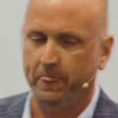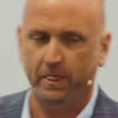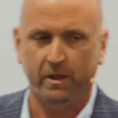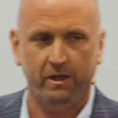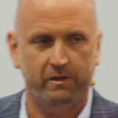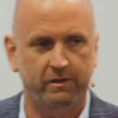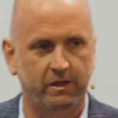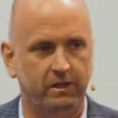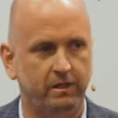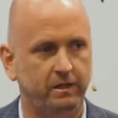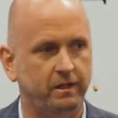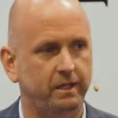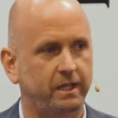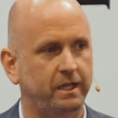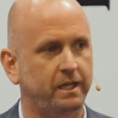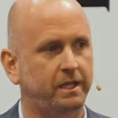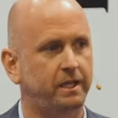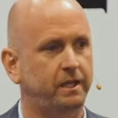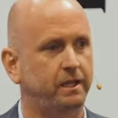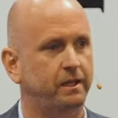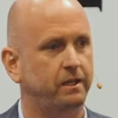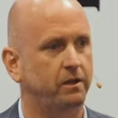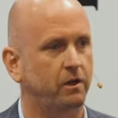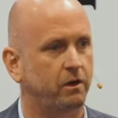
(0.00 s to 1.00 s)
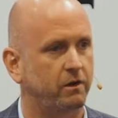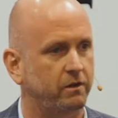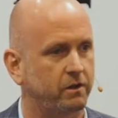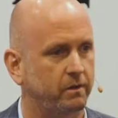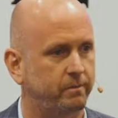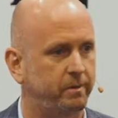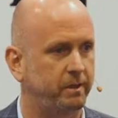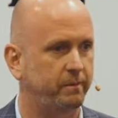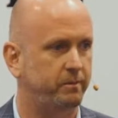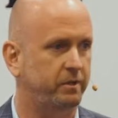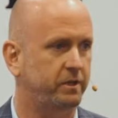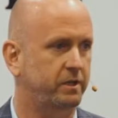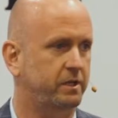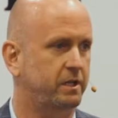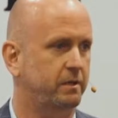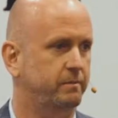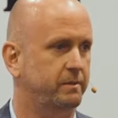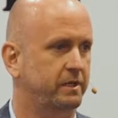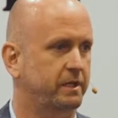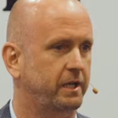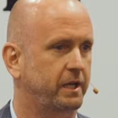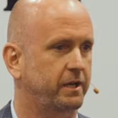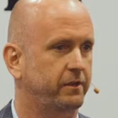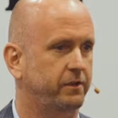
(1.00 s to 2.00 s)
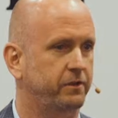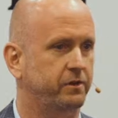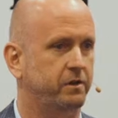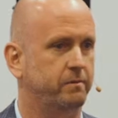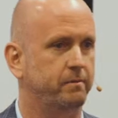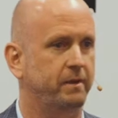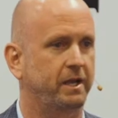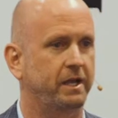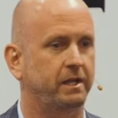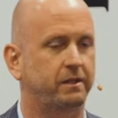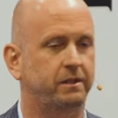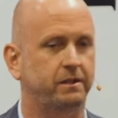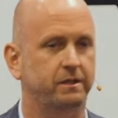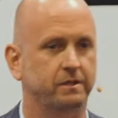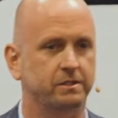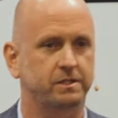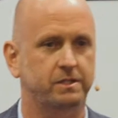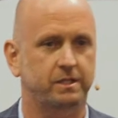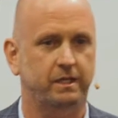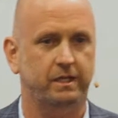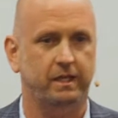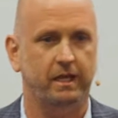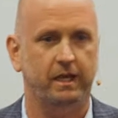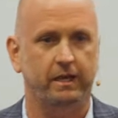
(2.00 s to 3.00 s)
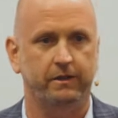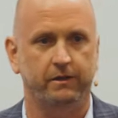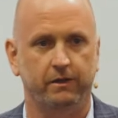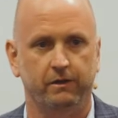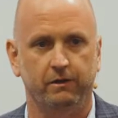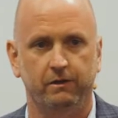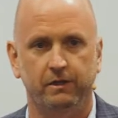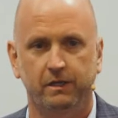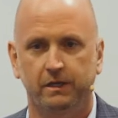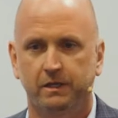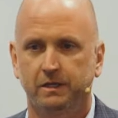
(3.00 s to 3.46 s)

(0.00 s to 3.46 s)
And then linking all the people that come together to make this together